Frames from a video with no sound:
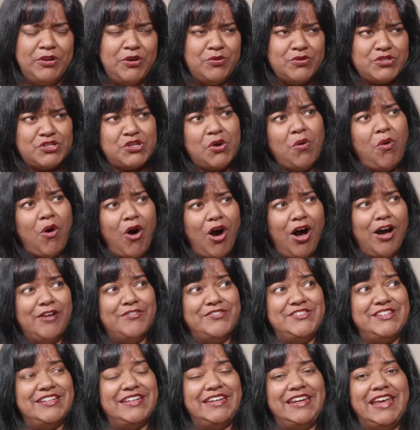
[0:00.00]
So
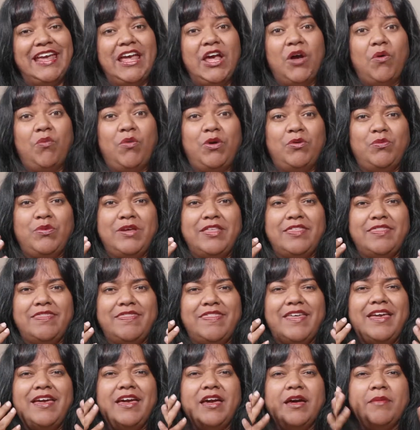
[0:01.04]
often when we
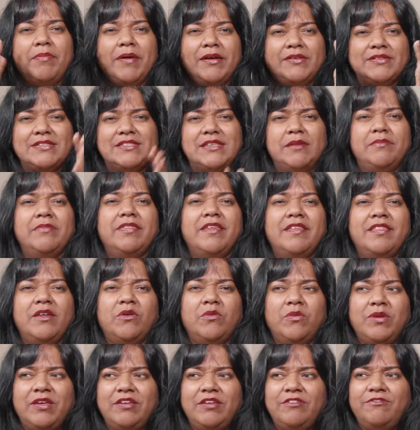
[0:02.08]
think about something
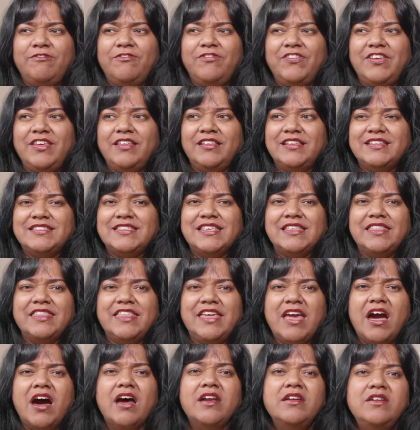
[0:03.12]
that we feel is
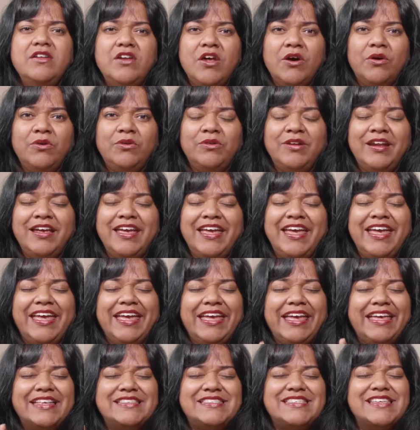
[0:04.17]
the unknown,
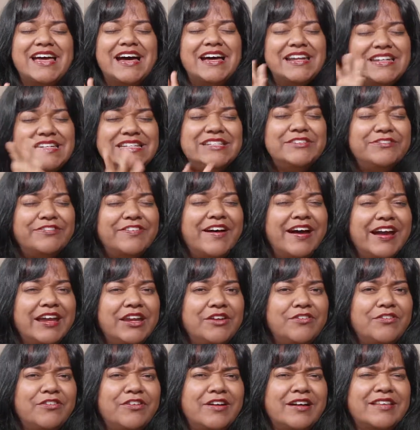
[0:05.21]
it's
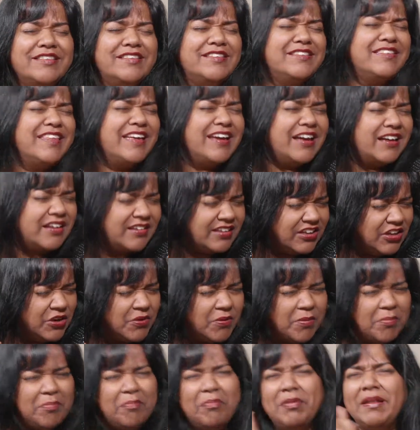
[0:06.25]
undefined for us. It's like a
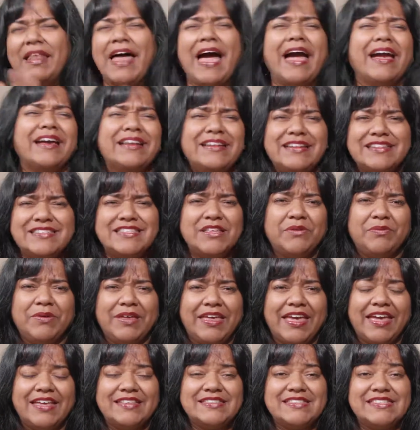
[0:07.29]
blackness that we
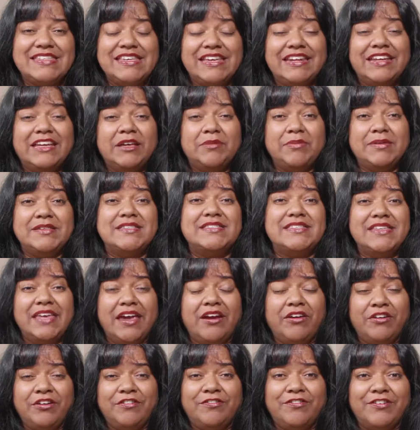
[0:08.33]
can't see and it can be
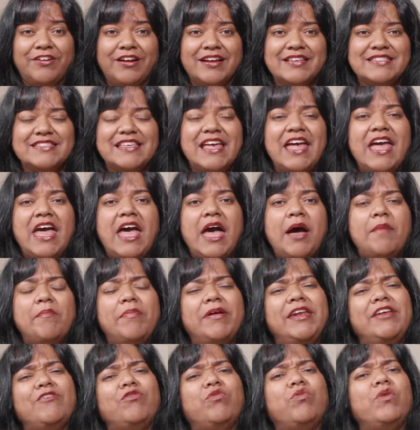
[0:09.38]
scary for us.
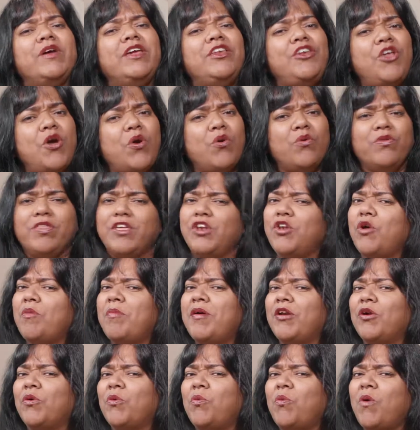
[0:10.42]
But if we know that no
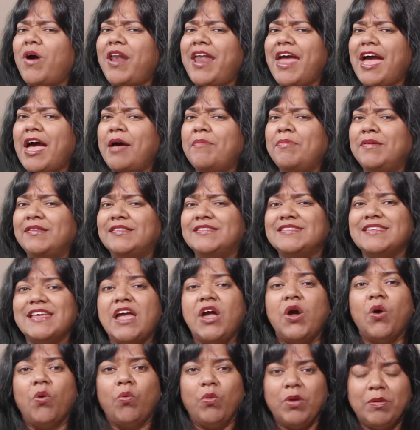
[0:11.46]
matter what happens,
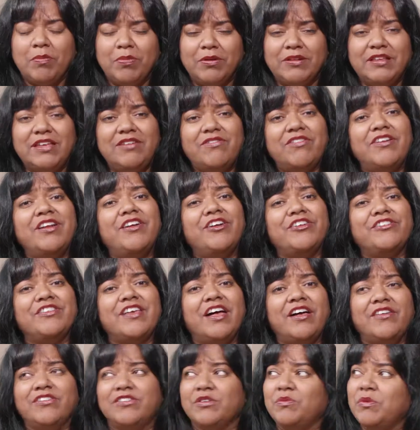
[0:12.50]
we believe in
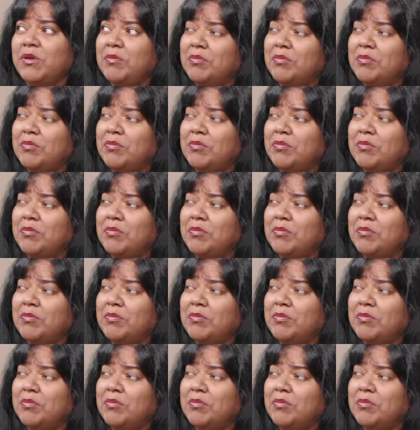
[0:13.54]
ourselves and we